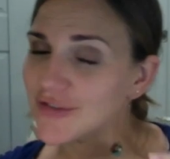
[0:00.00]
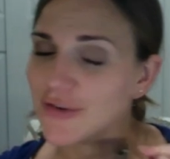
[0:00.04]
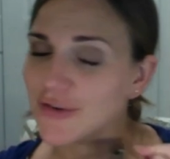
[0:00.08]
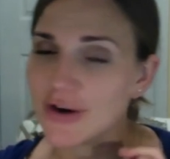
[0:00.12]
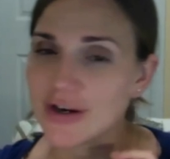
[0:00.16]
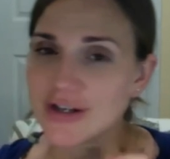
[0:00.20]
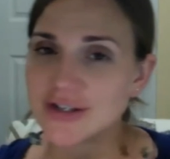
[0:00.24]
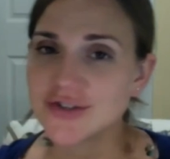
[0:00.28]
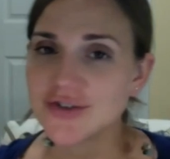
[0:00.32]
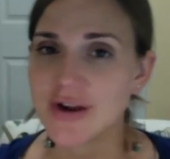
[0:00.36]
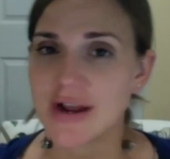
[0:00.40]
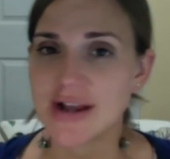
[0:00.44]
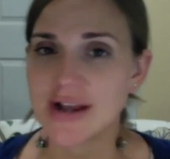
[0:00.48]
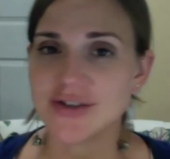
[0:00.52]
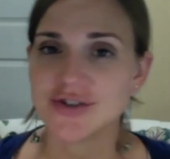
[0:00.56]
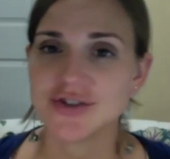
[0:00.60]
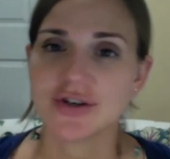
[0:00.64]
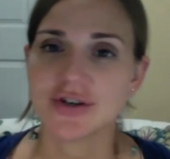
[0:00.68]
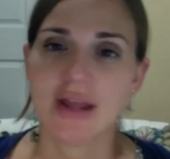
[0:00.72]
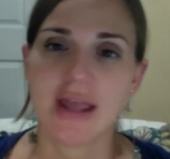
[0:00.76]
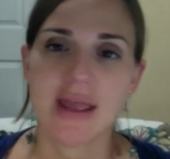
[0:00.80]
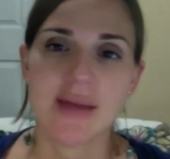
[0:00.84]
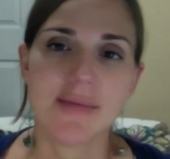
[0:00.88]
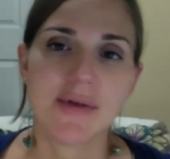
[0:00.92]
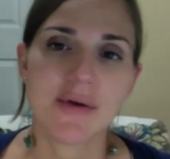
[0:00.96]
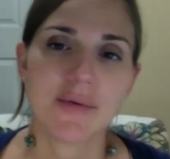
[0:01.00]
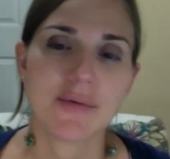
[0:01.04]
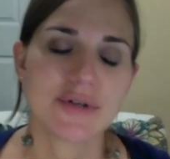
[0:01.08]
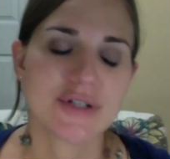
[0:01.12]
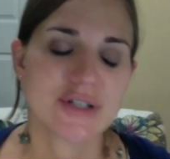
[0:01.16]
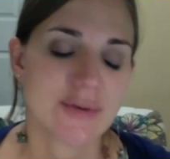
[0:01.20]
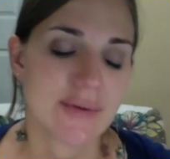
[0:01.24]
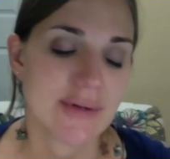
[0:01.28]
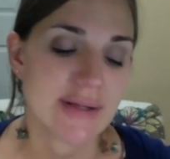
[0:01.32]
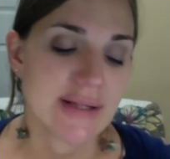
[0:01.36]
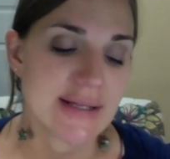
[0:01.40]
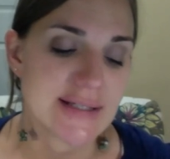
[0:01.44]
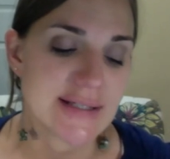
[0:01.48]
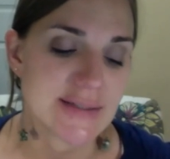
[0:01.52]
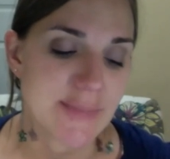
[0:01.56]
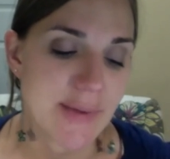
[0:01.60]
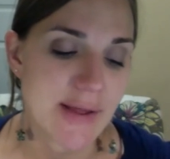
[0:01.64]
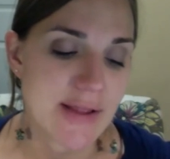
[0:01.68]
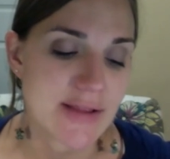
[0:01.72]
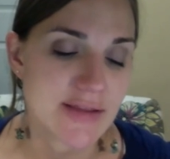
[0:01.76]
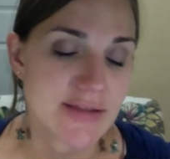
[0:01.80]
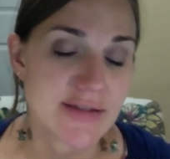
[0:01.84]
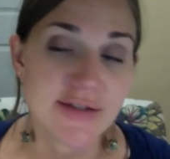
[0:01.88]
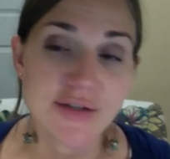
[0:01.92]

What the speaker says: for our scratcher game that we're doing this month.